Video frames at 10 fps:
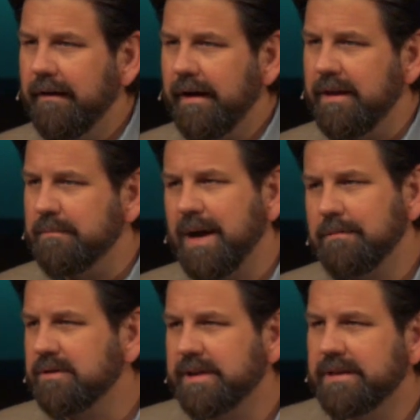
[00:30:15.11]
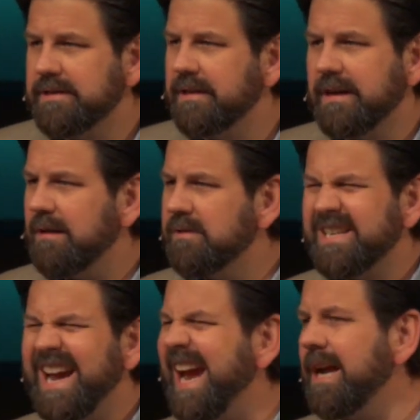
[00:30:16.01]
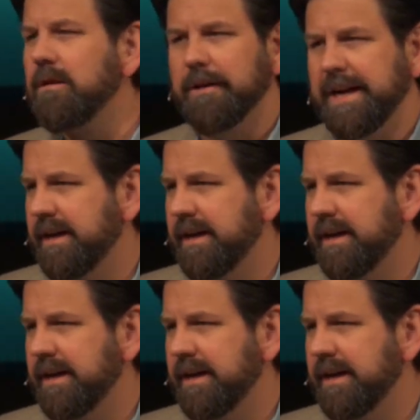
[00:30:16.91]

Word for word: And the Bible says that God was angry.